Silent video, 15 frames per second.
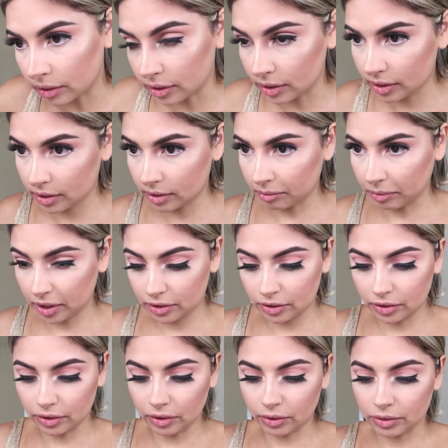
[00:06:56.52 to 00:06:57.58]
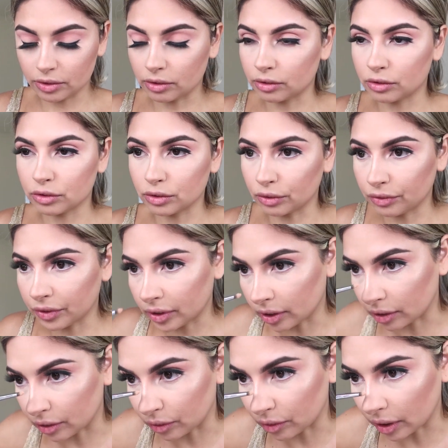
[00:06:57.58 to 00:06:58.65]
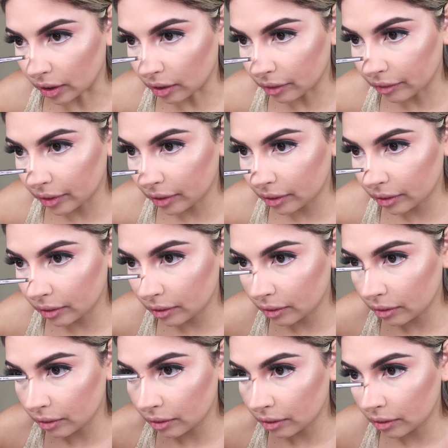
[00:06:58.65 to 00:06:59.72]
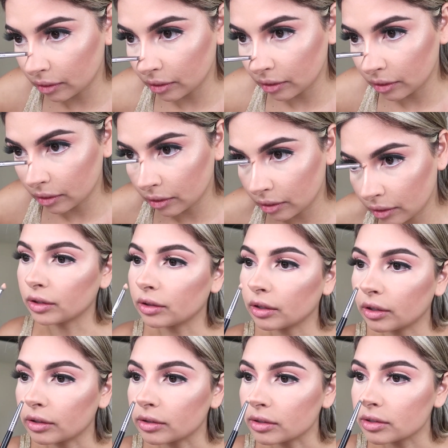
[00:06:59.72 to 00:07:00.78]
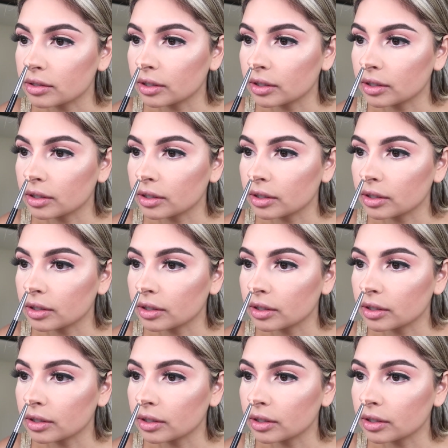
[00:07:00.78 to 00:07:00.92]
This makes your nose look so freaking cute. I love it. And then on the